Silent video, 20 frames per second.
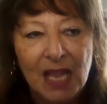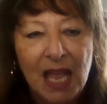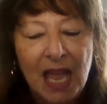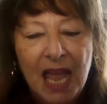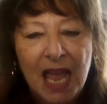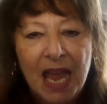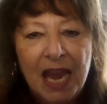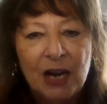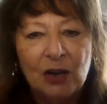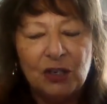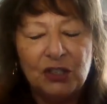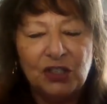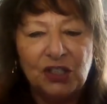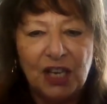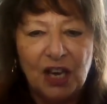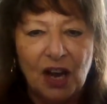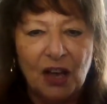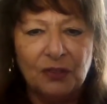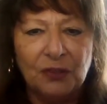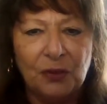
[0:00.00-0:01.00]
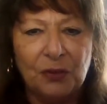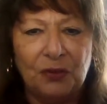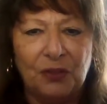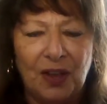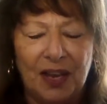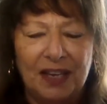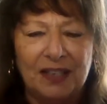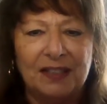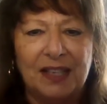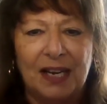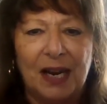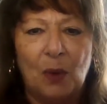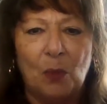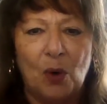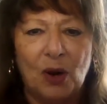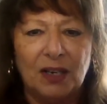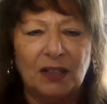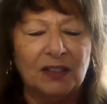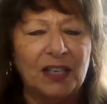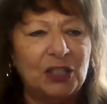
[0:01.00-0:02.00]
Here's the other thing that I
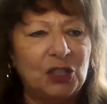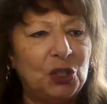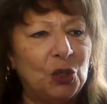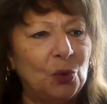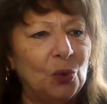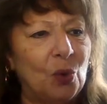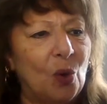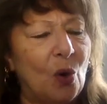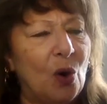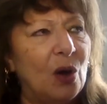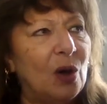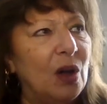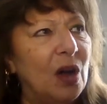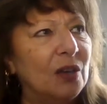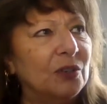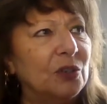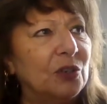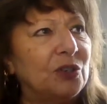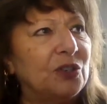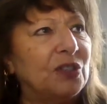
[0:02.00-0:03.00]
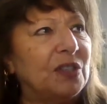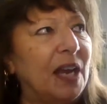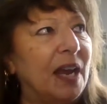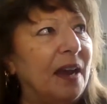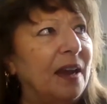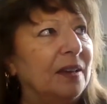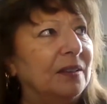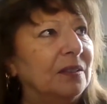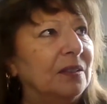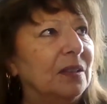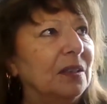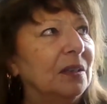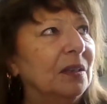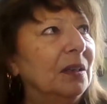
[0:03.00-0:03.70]
want to let you all understand.